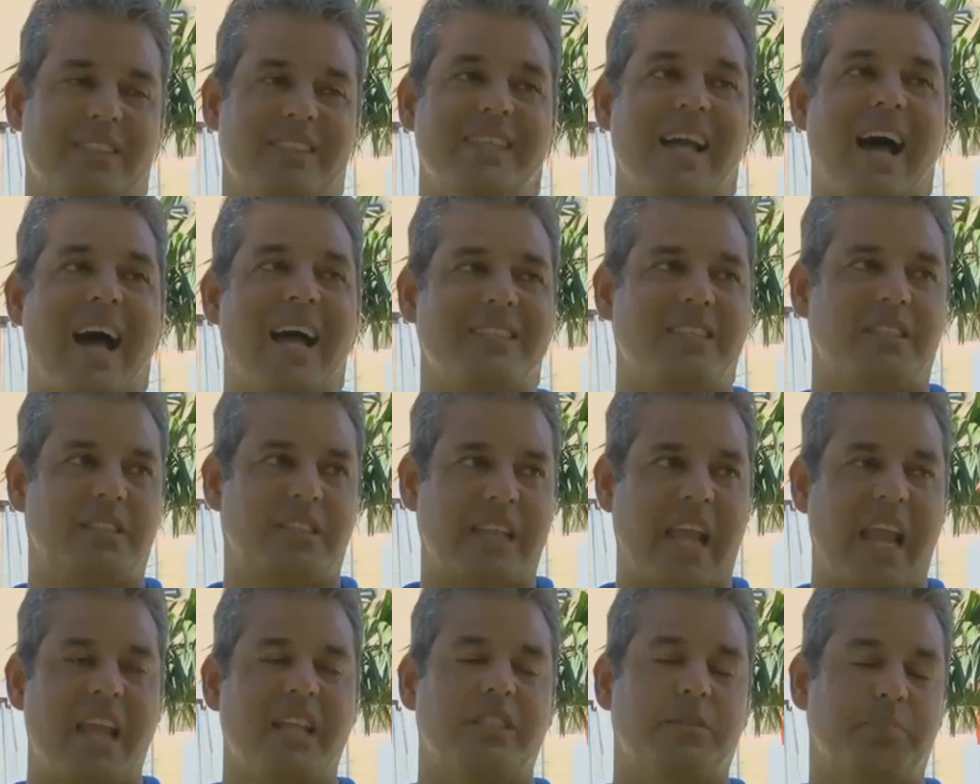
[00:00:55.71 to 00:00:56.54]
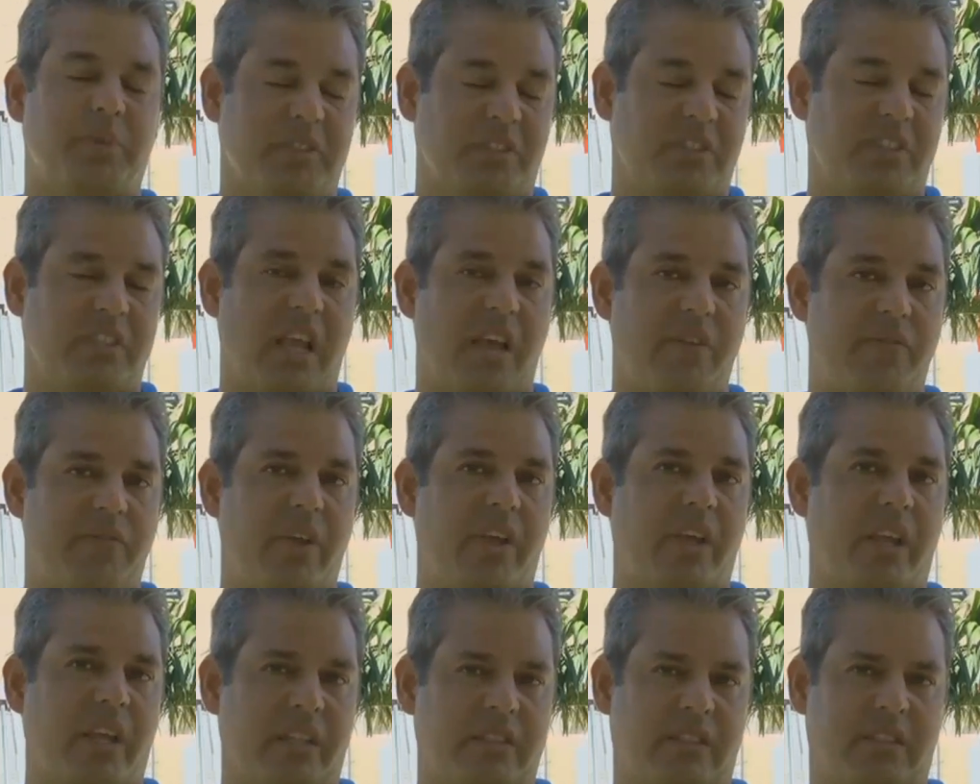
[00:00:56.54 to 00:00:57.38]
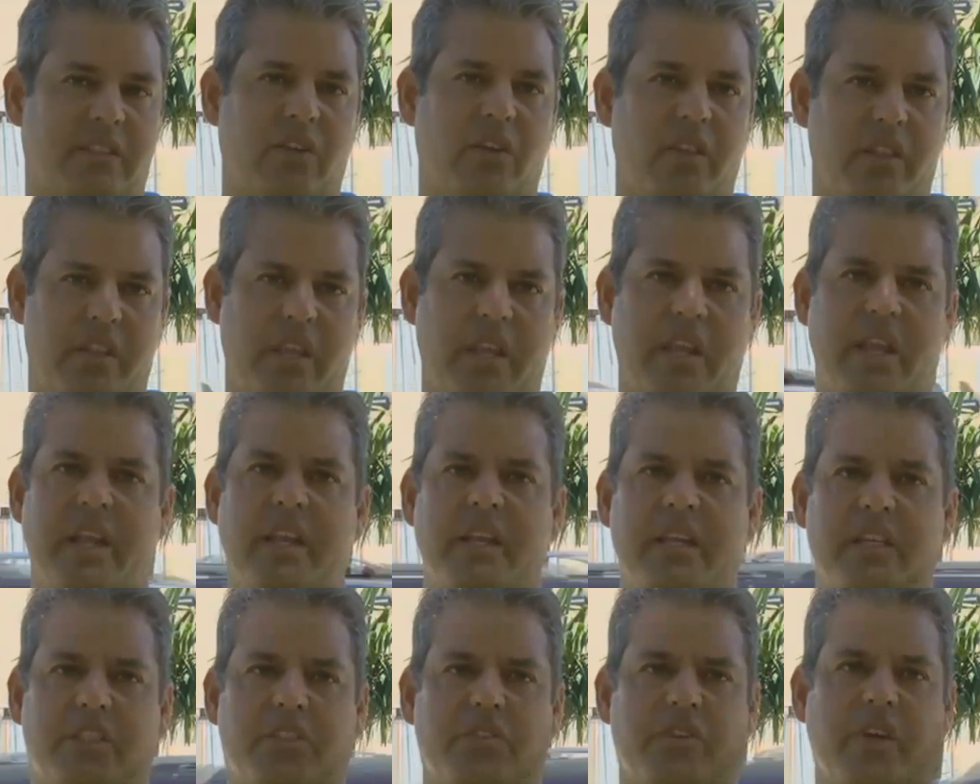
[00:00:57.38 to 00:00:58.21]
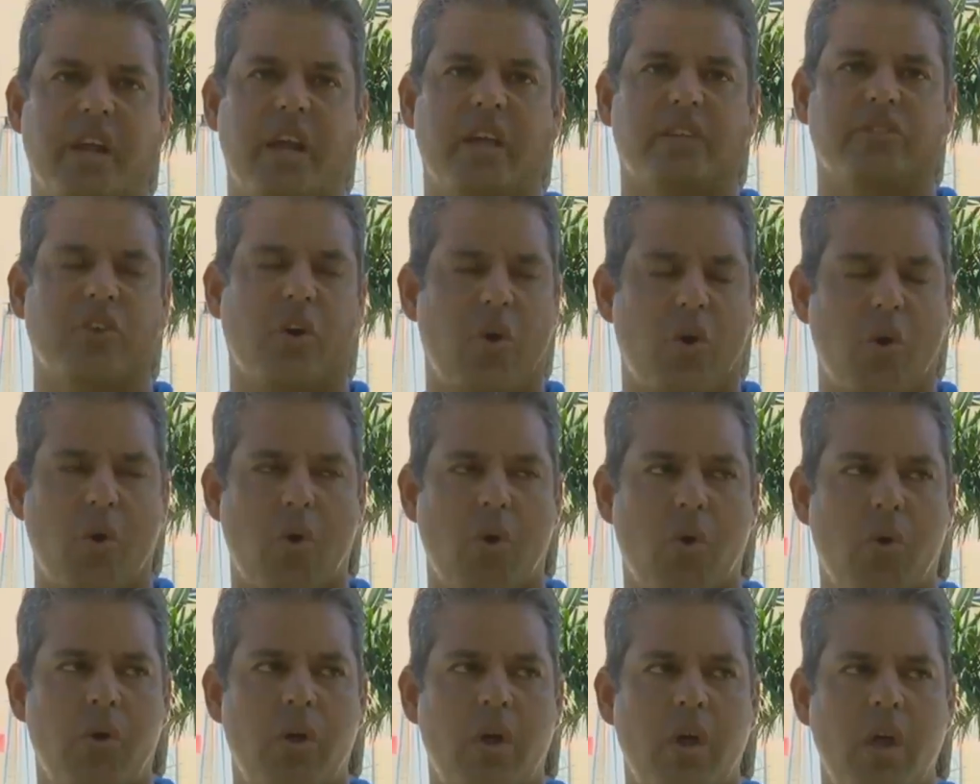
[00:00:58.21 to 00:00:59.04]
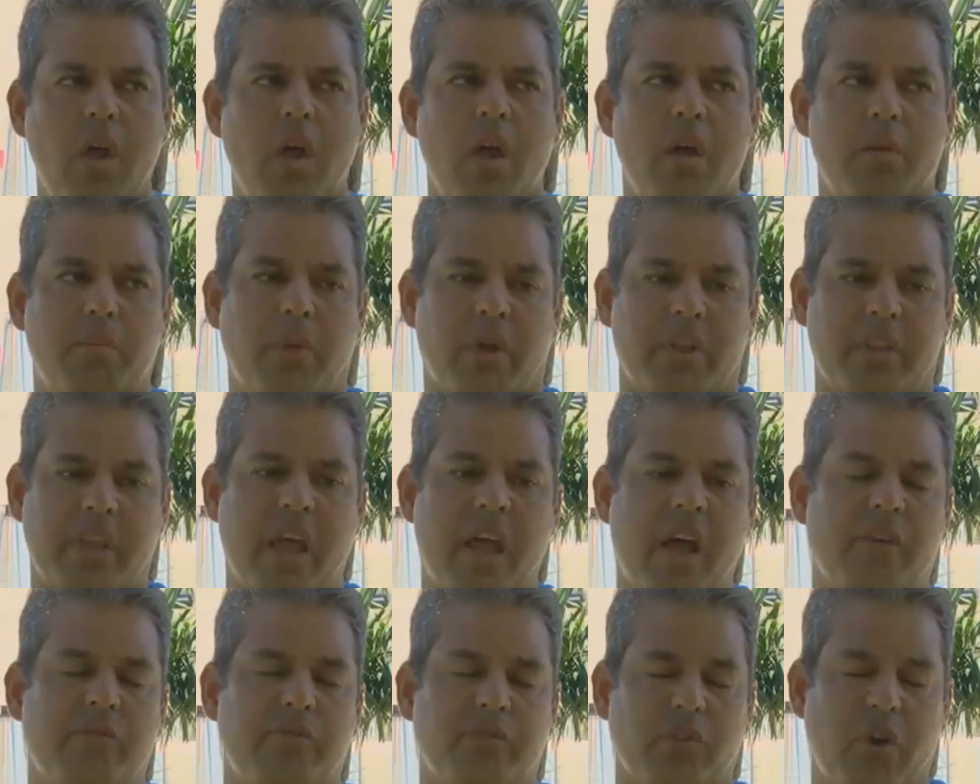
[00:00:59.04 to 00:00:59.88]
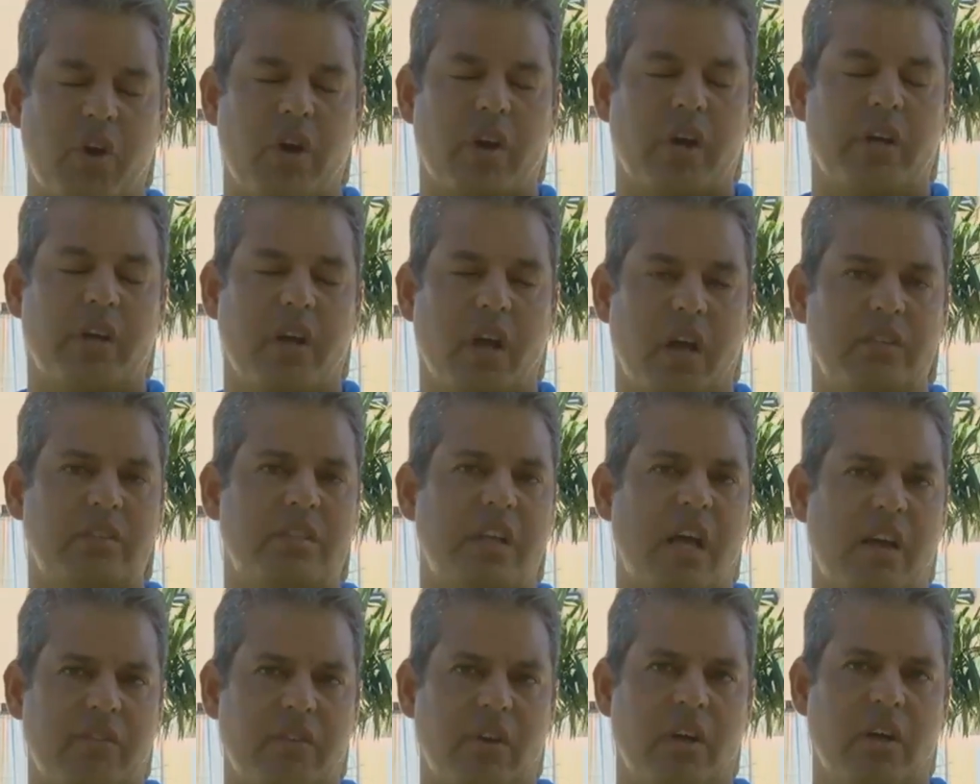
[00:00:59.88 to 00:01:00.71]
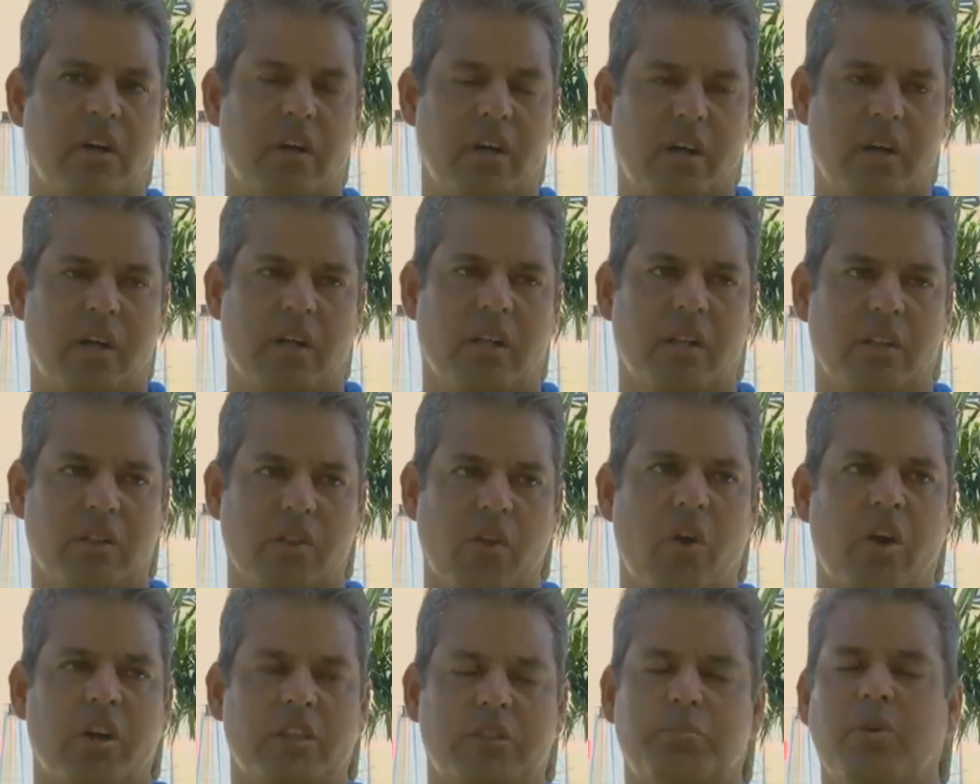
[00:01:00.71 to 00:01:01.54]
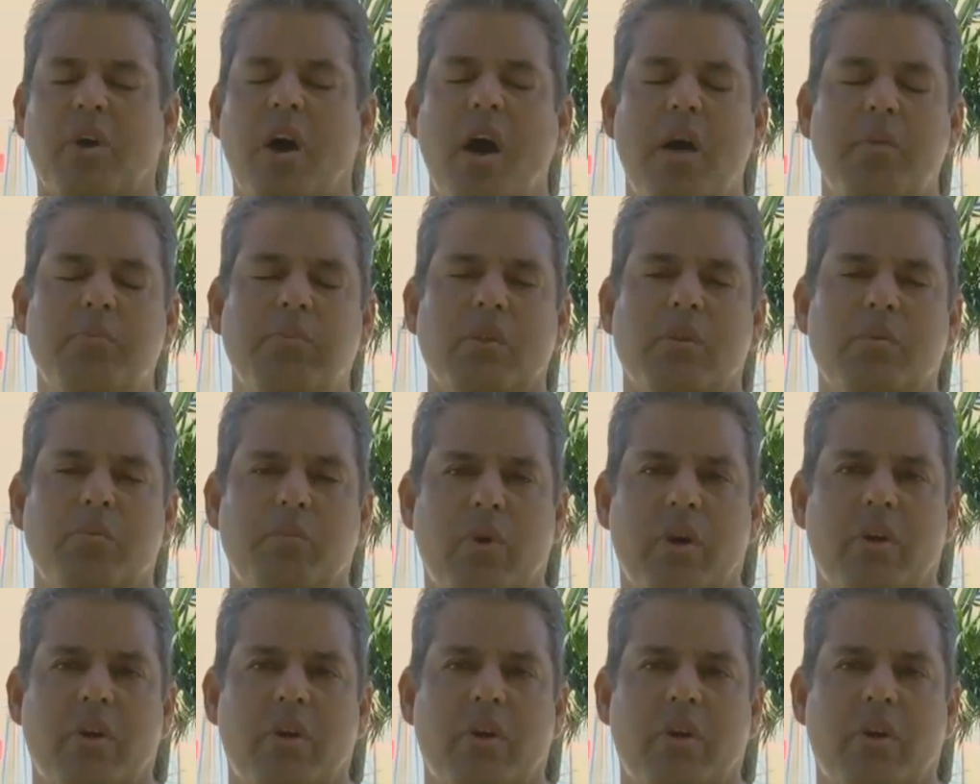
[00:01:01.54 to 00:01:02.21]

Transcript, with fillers: It's not state specific, it's the industry as a whole. But yeah, Florida does have a, a large problem